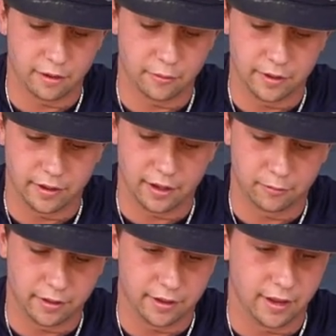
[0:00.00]
I
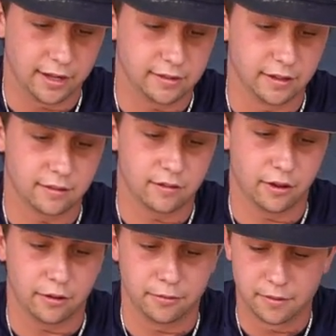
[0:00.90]
really liked it,
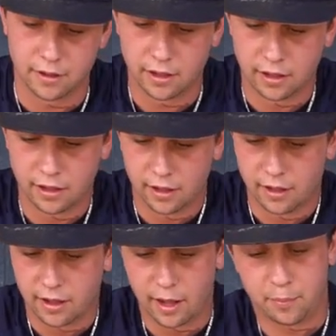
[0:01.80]
so
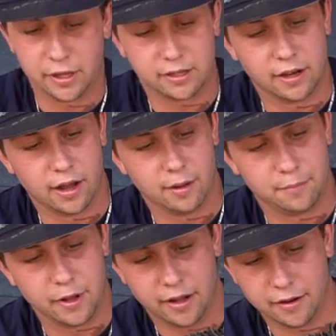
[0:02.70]
I picked it
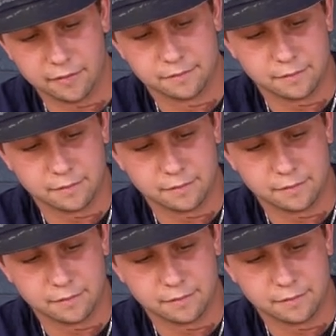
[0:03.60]
up and